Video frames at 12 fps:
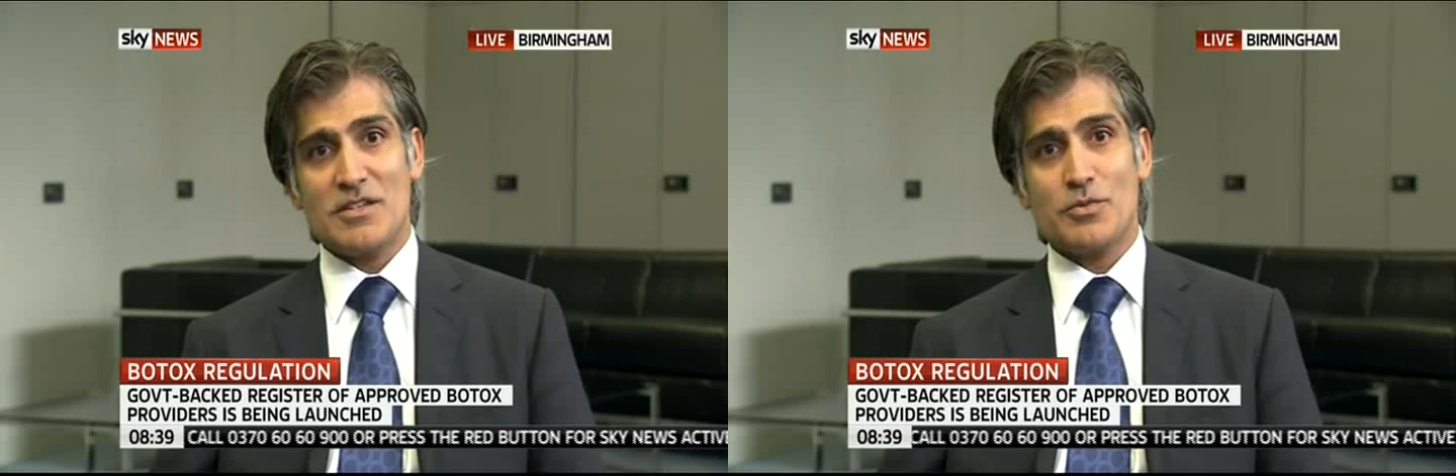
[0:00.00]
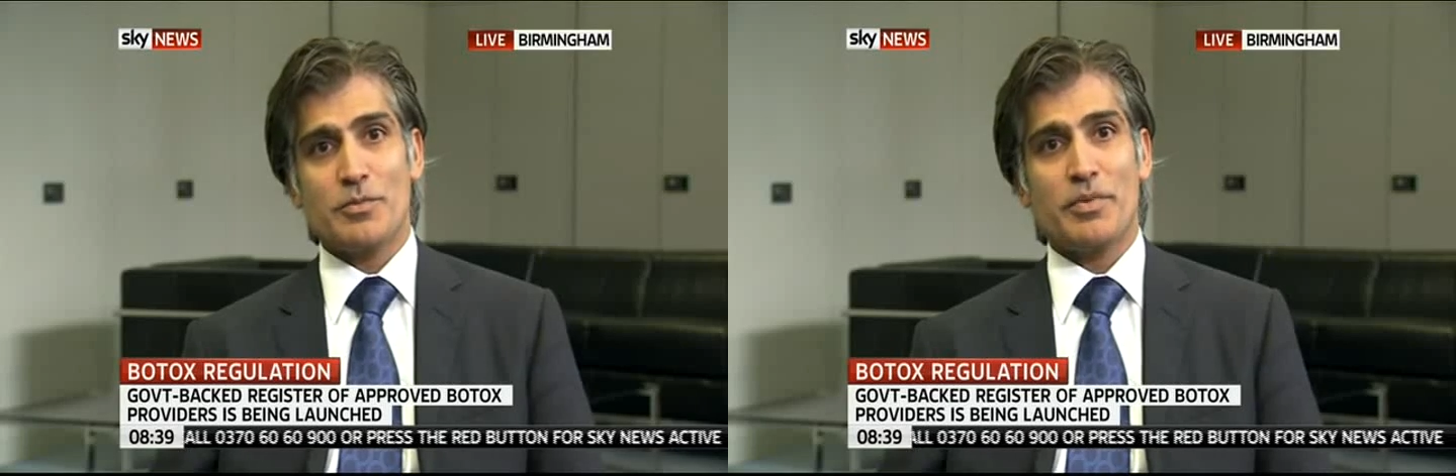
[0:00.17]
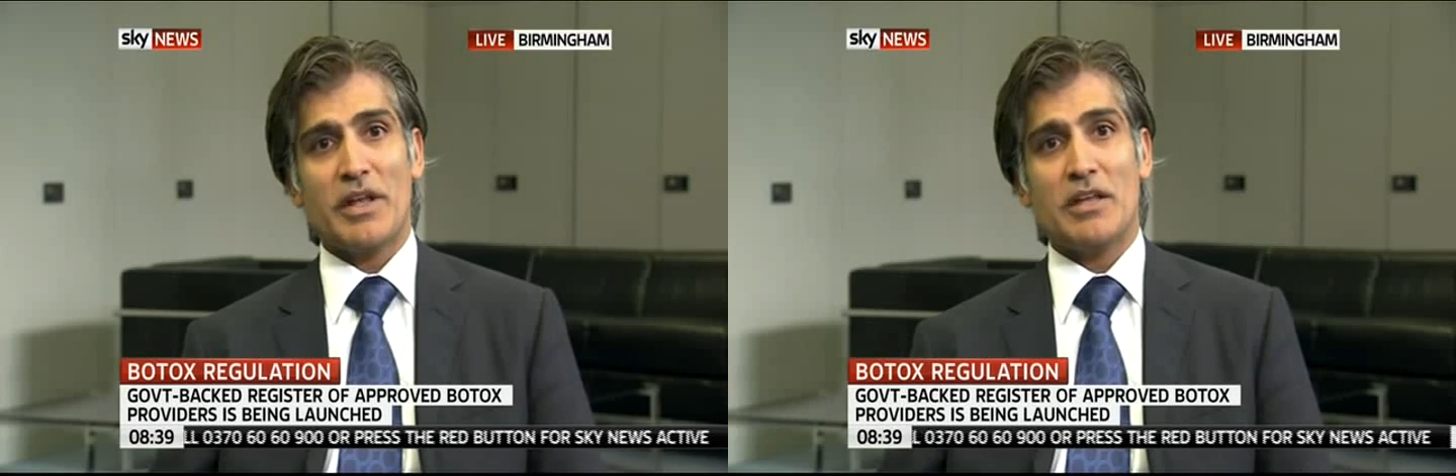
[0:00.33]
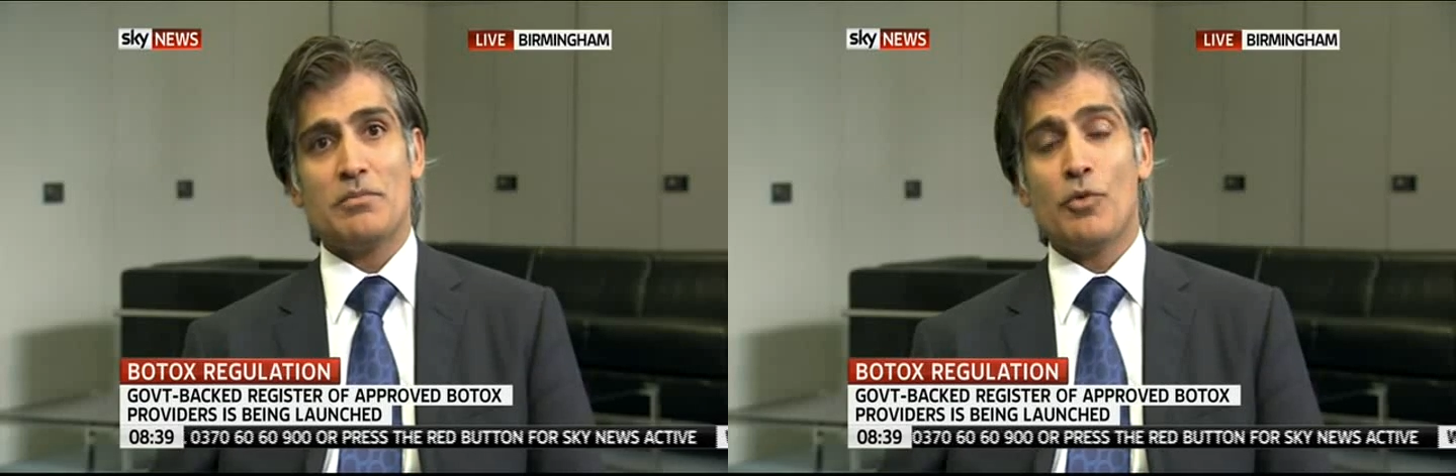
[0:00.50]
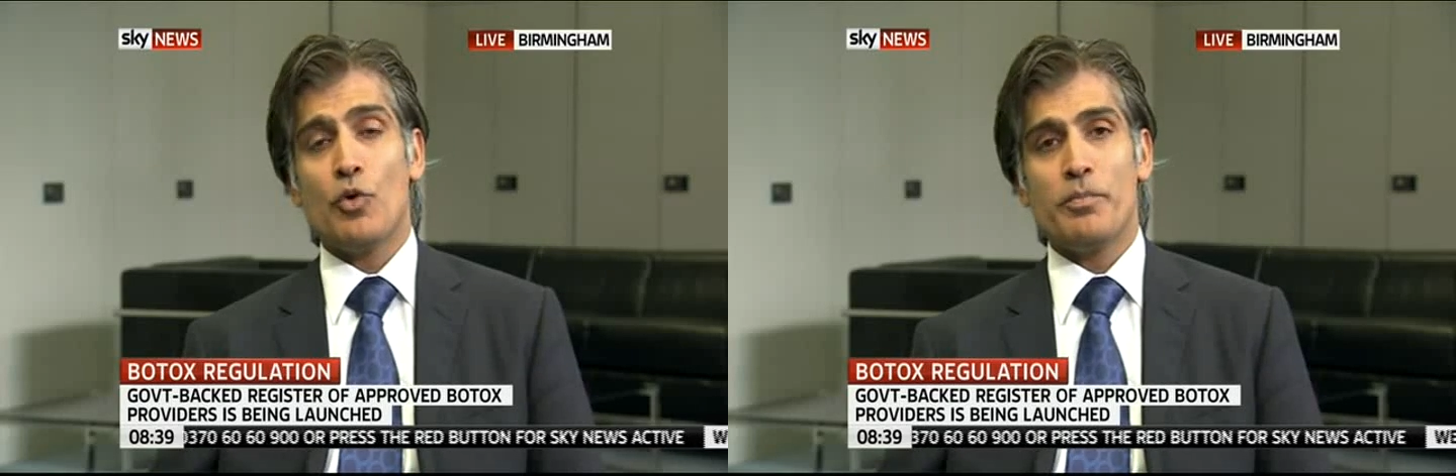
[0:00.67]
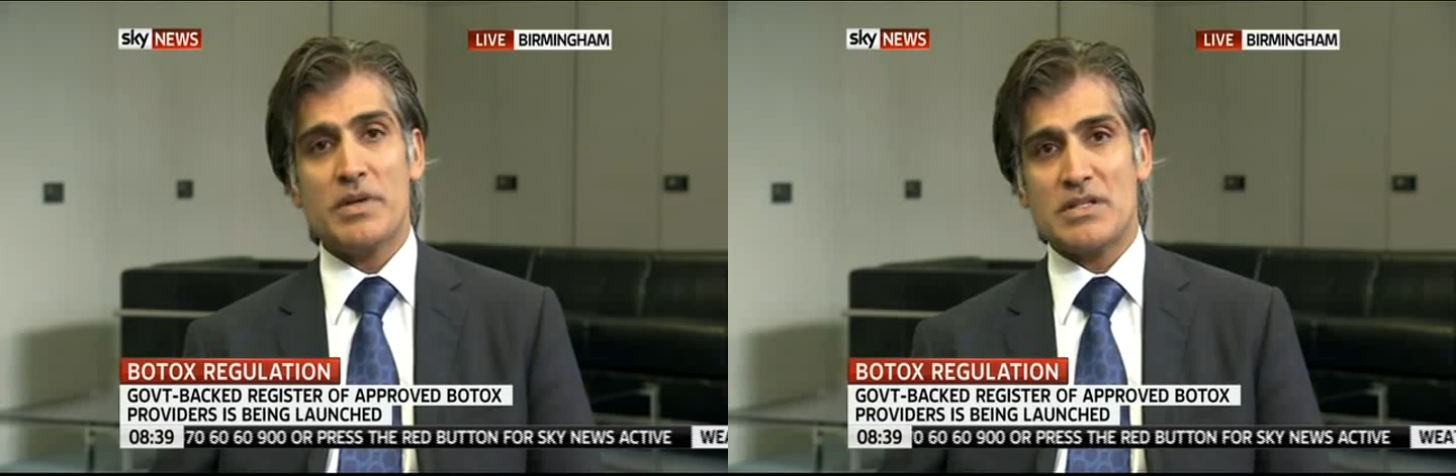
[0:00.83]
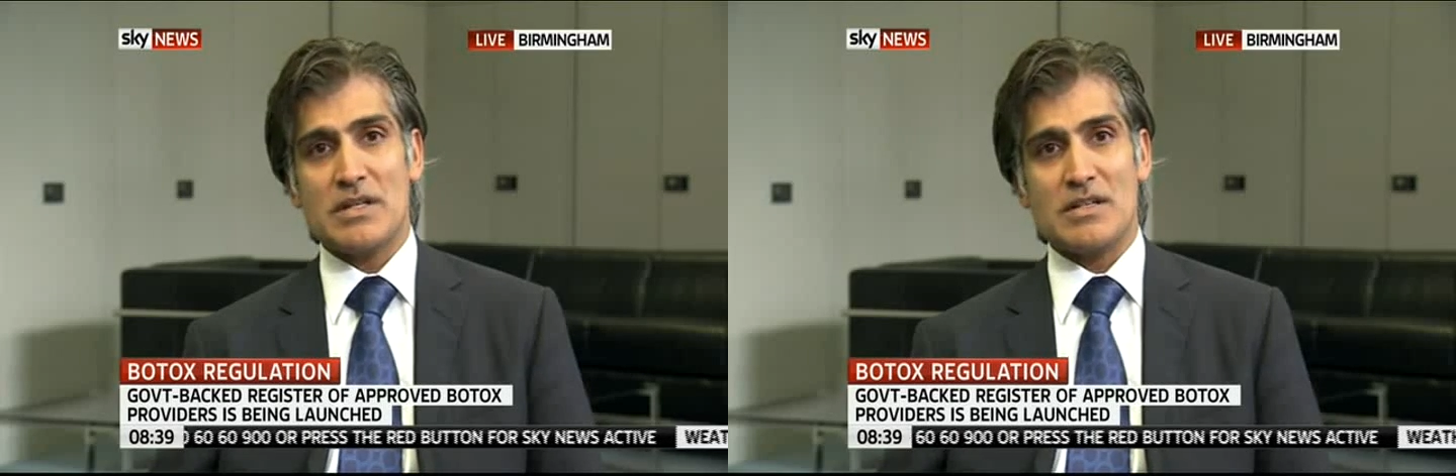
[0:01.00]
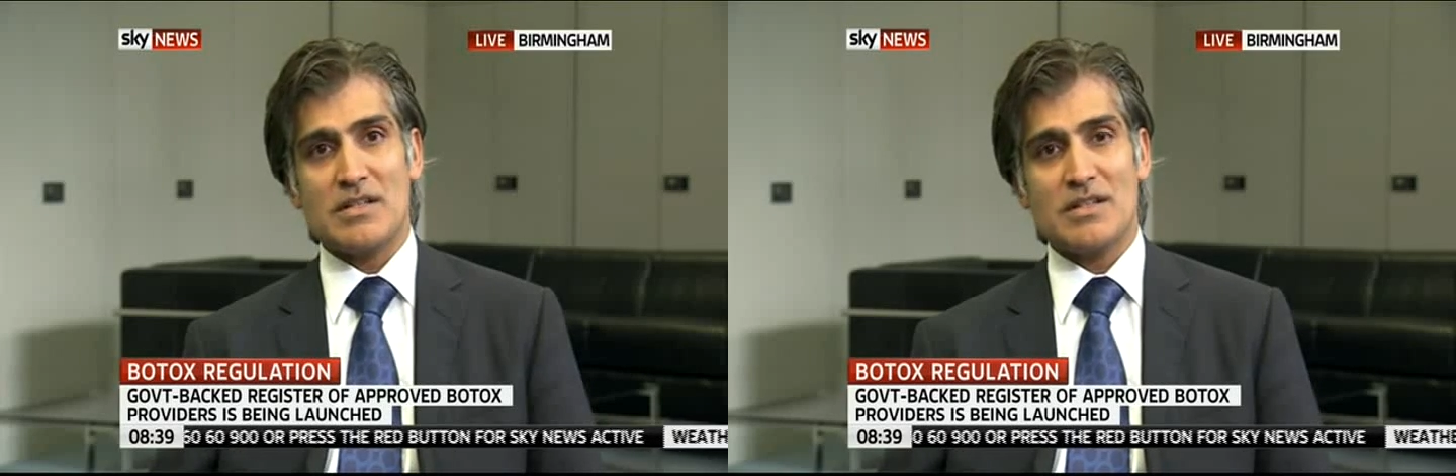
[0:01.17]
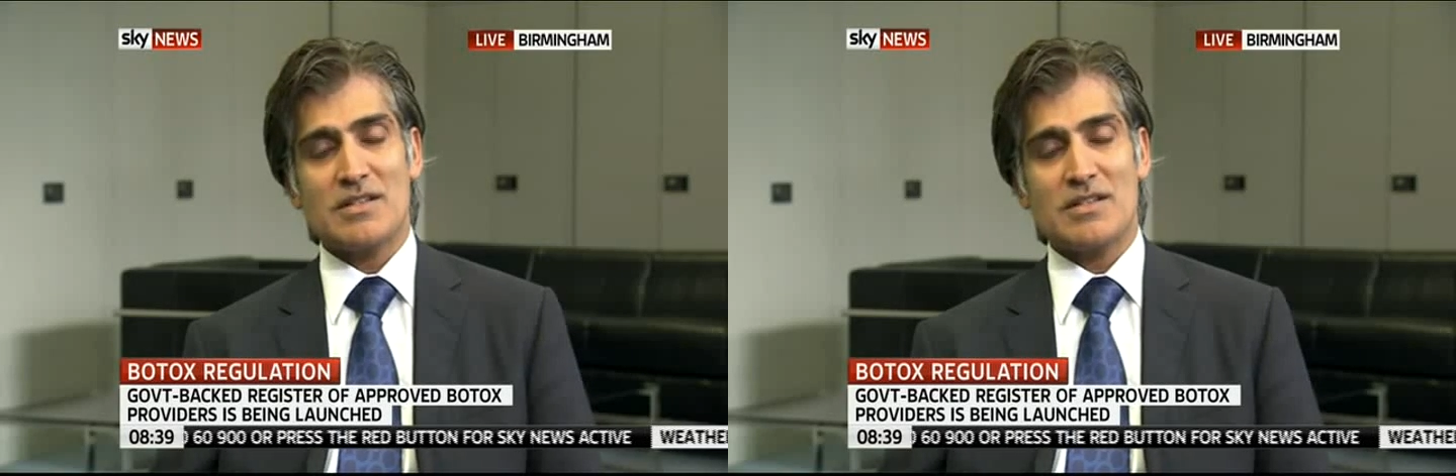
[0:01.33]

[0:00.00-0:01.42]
this will bring in more business.